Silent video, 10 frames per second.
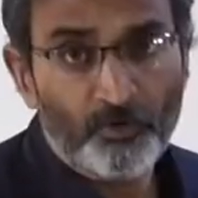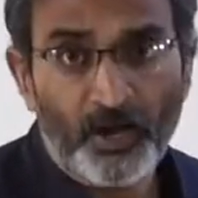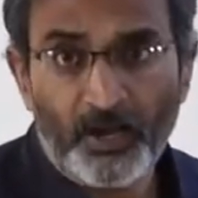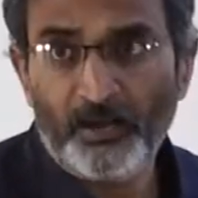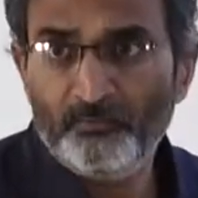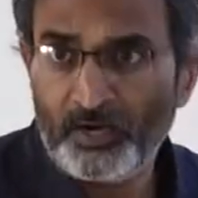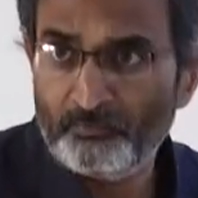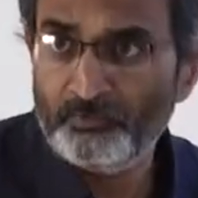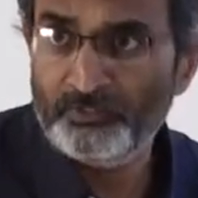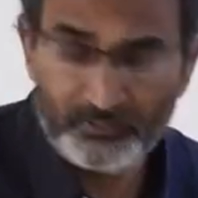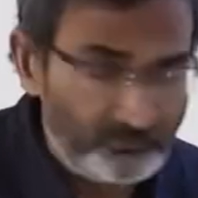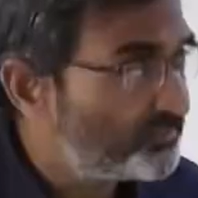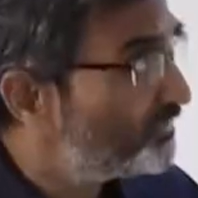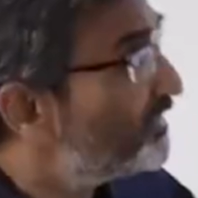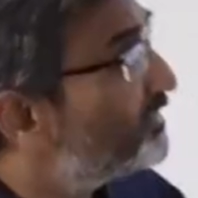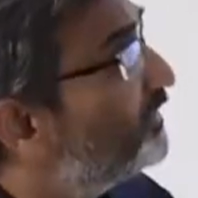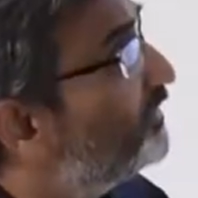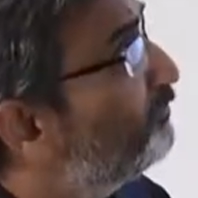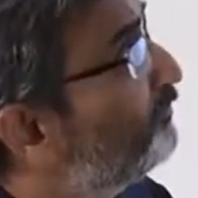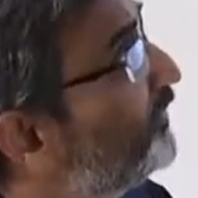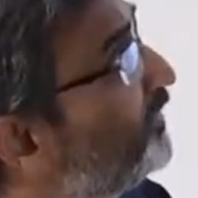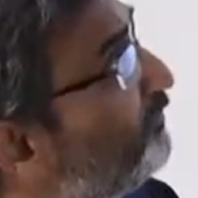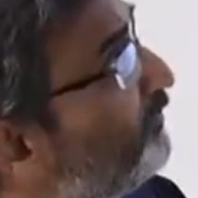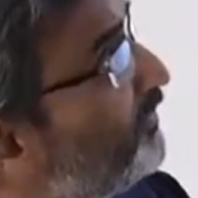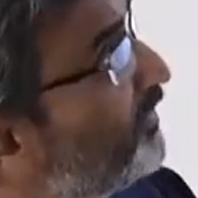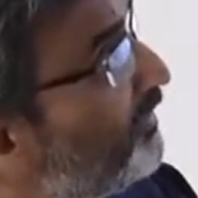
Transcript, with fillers: I would even suggest that the